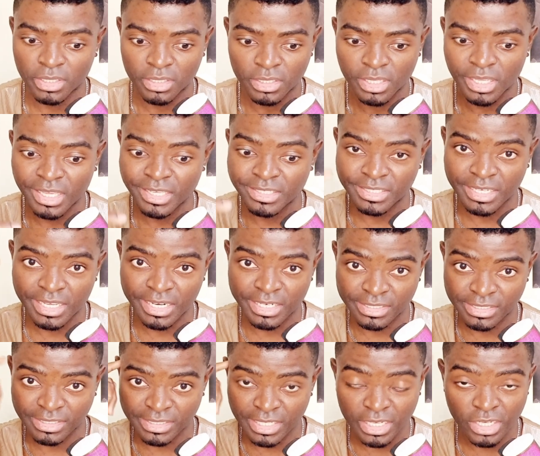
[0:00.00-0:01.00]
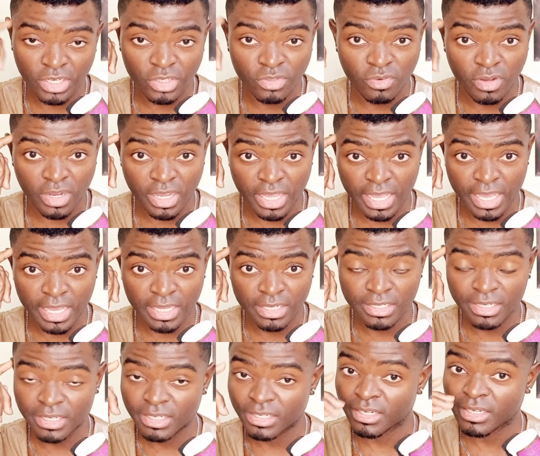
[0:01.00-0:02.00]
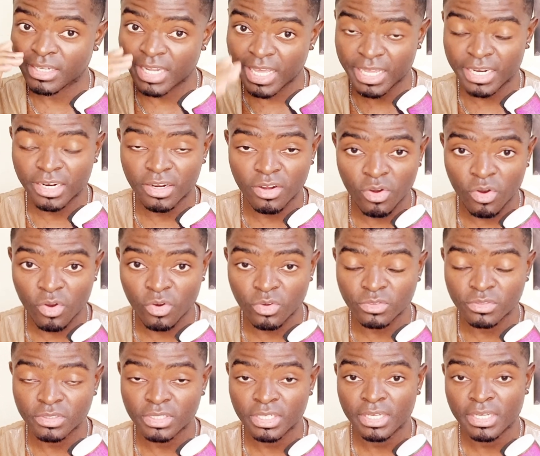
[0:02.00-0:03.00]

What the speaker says: It's gonna stick in your head later on.